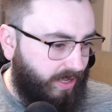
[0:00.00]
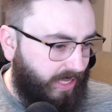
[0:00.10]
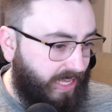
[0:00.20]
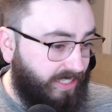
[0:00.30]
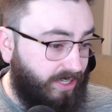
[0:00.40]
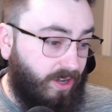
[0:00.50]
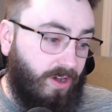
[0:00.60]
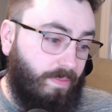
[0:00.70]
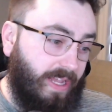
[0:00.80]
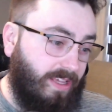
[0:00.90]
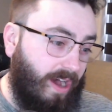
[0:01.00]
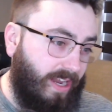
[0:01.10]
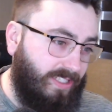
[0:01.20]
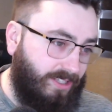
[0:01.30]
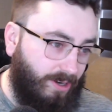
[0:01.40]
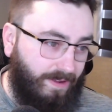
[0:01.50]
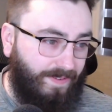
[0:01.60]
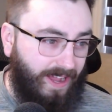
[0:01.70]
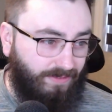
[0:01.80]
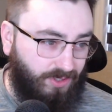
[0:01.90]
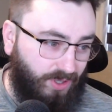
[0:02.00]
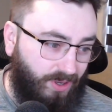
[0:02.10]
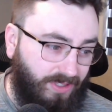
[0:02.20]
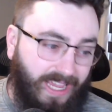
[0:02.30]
He is, oh my god, he's 35 years old.